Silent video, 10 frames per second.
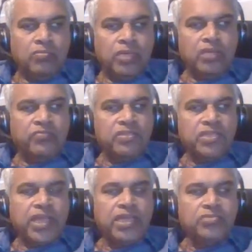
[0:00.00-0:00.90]
many of our
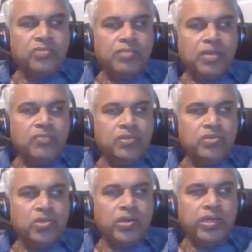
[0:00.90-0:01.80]
scientists will be able
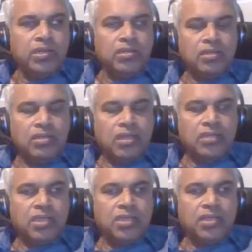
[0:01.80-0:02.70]
to join
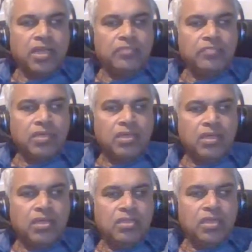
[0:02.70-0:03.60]
at that time.
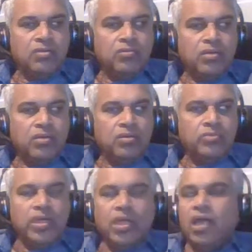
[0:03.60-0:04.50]
And then
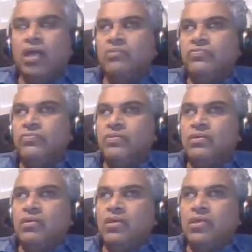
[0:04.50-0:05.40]
we'll have
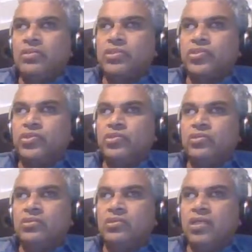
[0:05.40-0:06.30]
a session
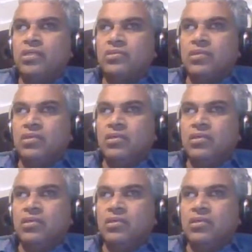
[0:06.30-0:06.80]
that